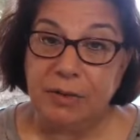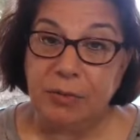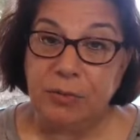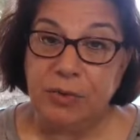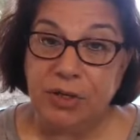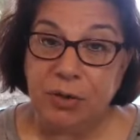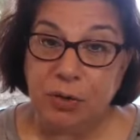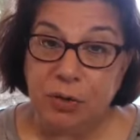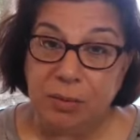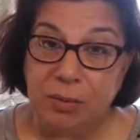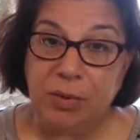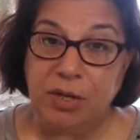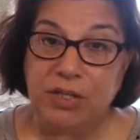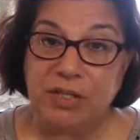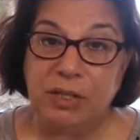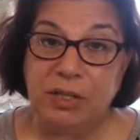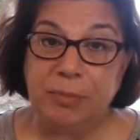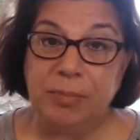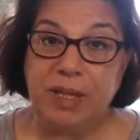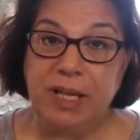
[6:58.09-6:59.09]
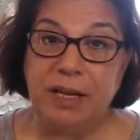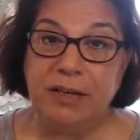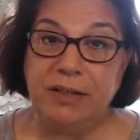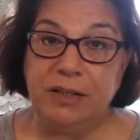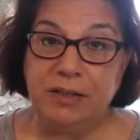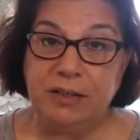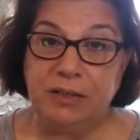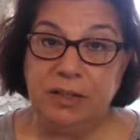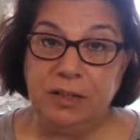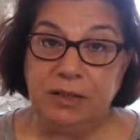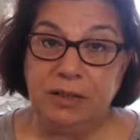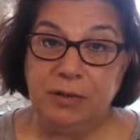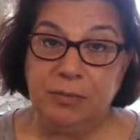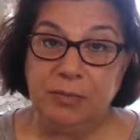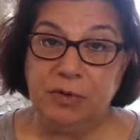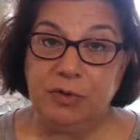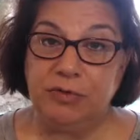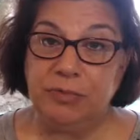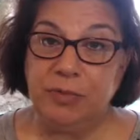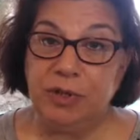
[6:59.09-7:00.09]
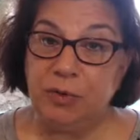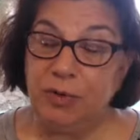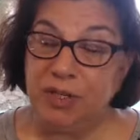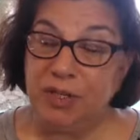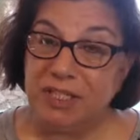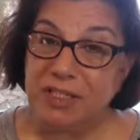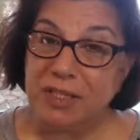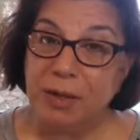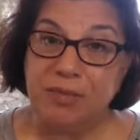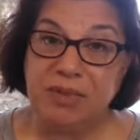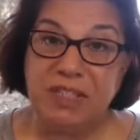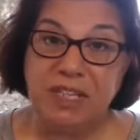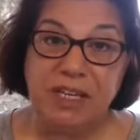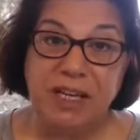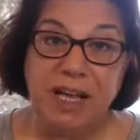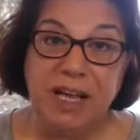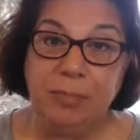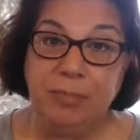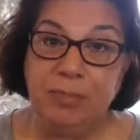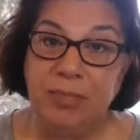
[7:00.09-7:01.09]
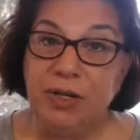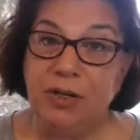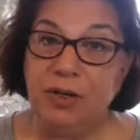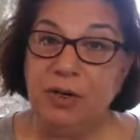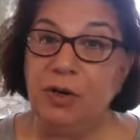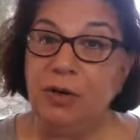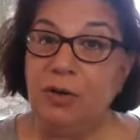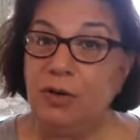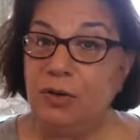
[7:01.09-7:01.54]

We know about the planetary movement. When something happens